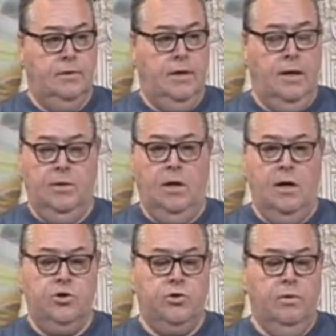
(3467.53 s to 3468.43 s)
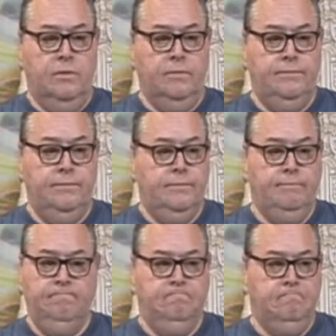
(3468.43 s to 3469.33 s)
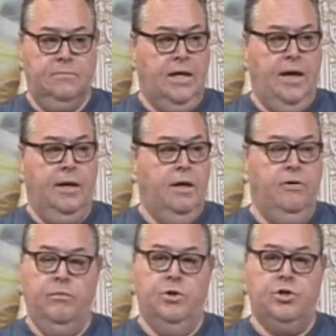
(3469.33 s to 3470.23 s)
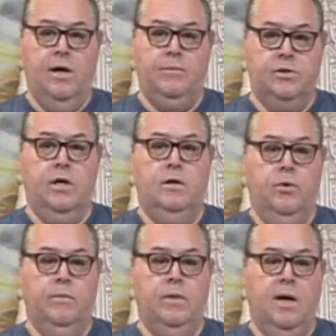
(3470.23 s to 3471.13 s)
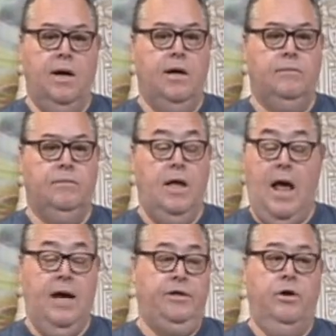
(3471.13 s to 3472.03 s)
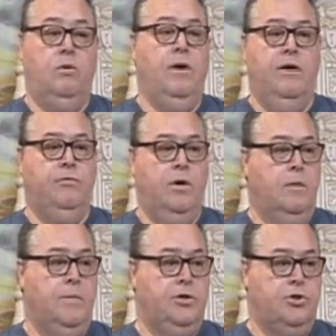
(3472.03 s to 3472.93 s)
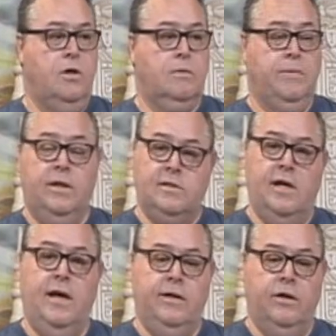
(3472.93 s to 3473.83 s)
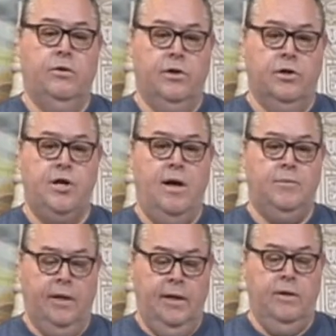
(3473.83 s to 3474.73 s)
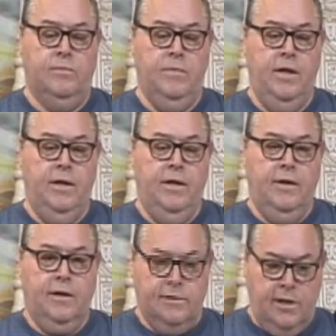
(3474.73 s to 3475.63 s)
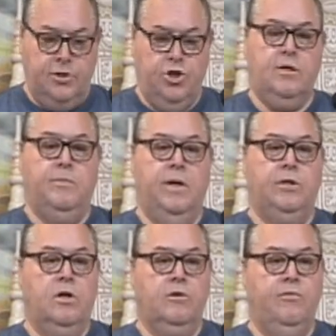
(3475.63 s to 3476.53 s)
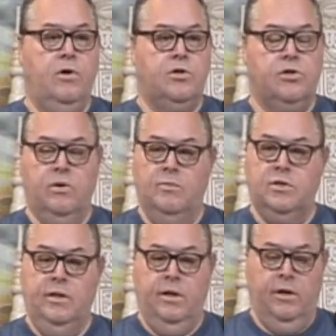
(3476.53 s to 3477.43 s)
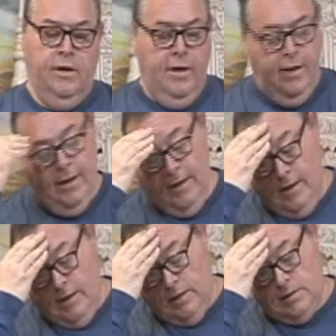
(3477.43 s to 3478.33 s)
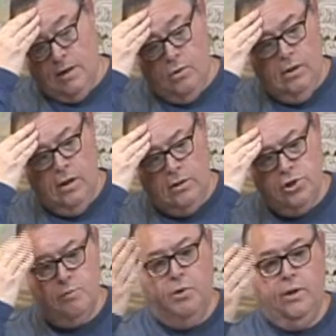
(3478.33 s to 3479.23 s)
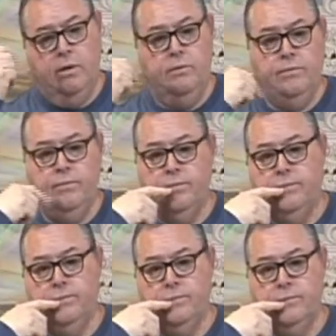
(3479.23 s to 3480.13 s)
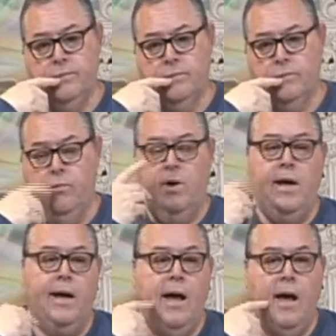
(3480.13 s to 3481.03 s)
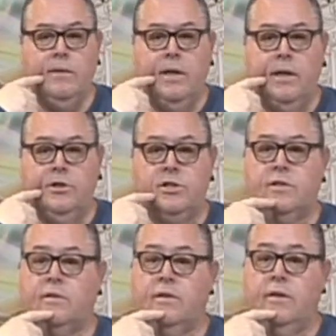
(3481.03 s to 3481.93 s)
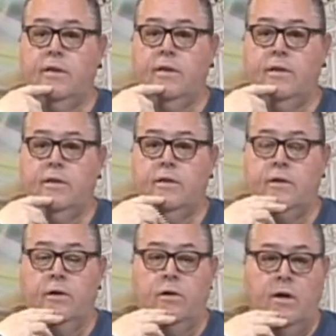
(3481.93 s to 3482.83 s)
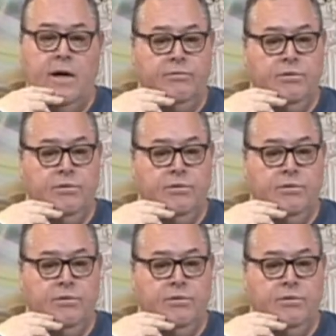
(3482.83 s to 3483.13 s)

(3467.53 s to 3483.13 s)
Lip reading: I'm a lock short. Can't get it from the shop. It's going to put me behind. I don't have one on my truck because I had to go to the shop to get them because I checked my truck first. So I'm sitting there, and I was like, well, I'll just put in what I got and just, you know, I'll have to